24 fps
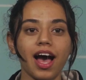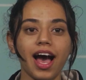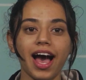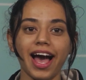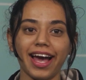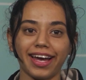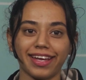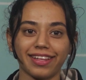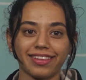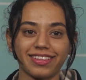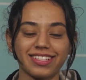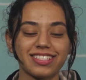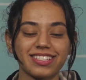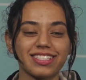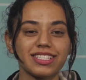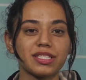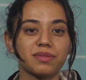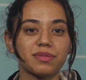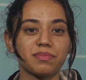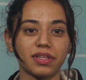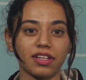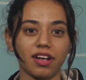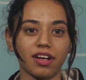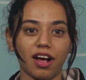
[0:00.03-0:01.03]
Hi, this is
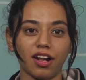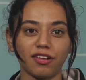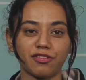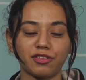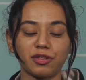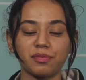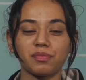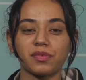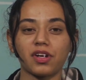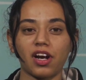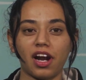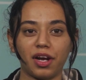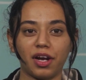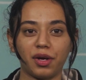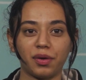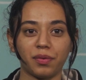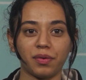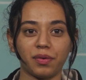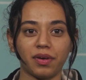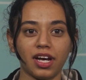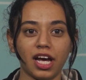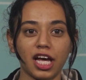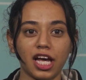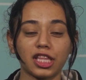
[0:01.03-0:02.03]
Manal from Cryo.
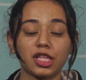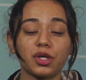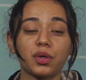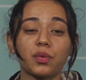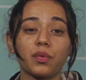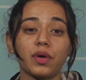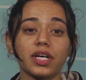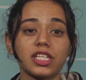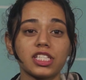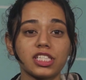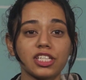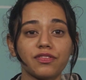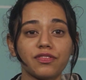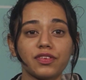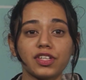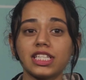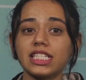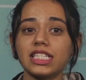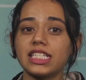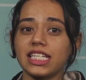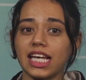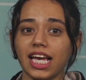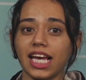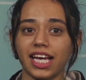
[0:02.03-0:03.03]
The question for
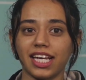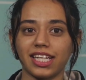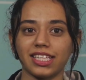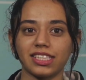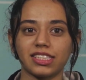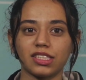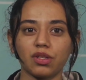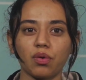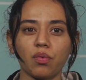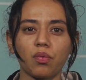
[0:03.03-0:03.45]
the day is,